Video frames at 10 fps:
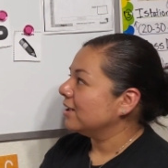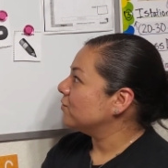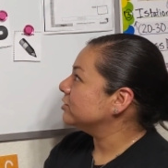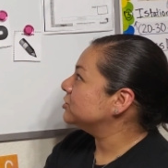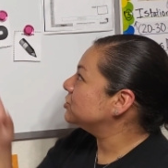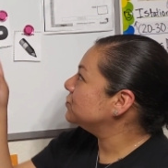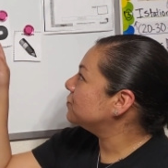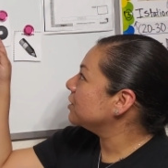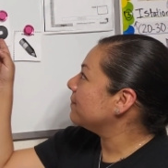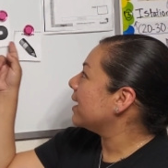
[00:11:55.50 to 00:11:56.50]
Would you do
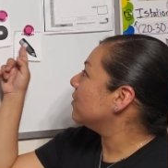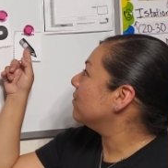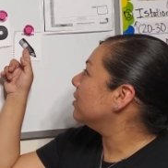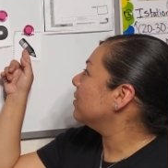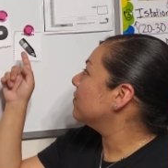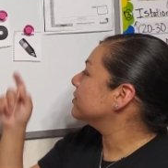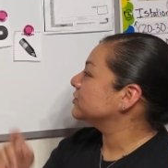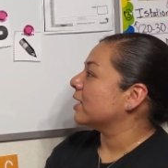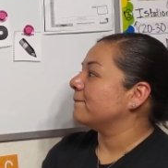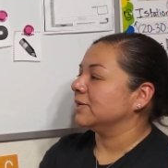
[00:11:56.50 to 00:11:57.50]
work backward or draw